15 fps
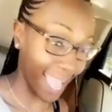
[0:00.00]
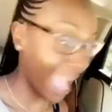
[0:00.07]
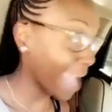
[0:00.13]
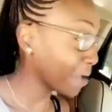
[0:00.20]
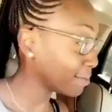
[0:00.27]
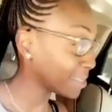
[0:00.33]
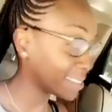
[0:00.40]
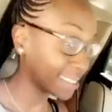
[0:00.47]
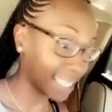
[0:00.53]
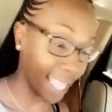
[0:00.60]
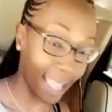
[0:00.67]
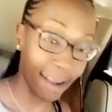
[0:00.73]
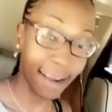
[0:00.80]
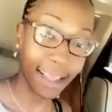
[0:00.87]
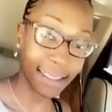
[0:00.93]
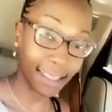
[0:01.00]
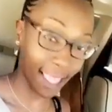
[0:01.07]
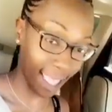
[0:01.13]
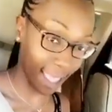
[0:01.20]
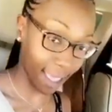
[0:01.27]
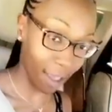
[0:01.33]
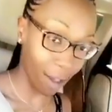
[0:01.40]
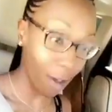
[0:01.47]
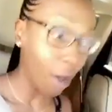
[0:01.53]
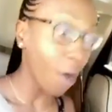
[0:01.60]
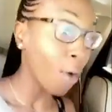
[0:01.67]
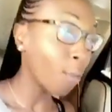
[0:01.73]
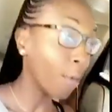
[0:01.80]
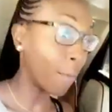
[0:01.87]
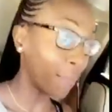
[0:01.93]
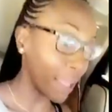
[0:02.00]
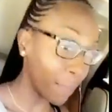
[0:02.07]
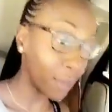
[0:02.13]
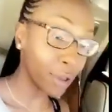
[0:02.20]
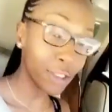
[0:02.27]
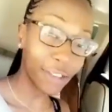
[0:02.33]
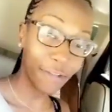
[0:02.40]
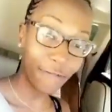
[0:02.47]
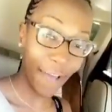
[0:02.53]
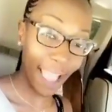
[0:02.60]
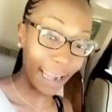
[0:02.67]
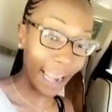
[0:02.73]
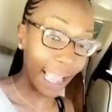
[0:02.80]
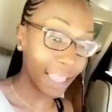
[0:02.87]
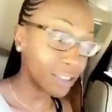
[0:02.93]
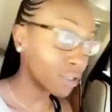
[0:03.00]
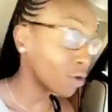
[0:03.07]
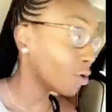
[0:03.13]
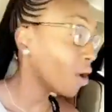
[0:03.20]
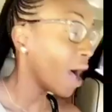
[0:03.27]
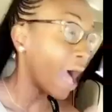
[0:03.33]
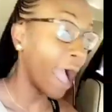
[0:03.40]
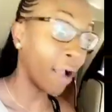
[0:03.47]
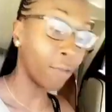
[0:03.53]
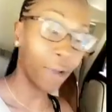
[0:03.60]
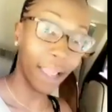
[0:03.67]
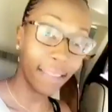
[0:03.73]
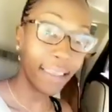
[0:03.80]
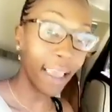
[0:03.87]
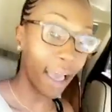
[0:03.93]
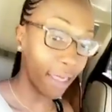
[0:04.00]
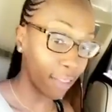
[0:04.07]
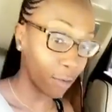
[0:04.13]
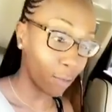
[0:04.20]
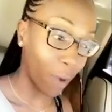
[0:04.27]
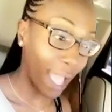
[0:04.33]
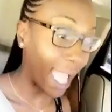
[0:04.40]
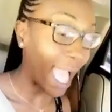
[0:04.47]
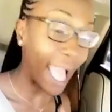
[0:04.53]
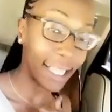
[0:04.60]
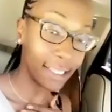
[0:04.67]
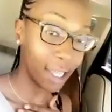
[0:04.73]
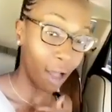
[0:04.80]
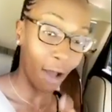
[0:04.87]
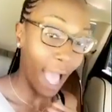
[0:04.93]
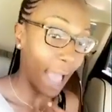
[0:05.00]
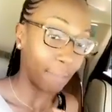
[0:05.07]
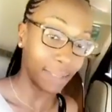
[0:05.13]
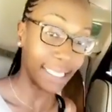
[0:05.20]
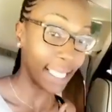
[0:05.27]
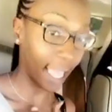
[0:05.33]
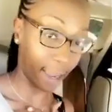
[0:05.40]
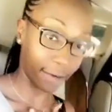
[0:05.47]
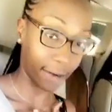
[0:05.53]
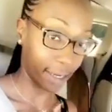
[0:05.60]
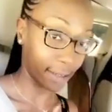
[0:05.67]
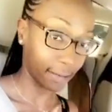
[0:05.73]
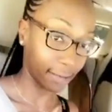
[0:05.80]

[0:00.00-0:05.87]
I am scary as hell. When people used to fight in high school, I ran the other way. I'm scary.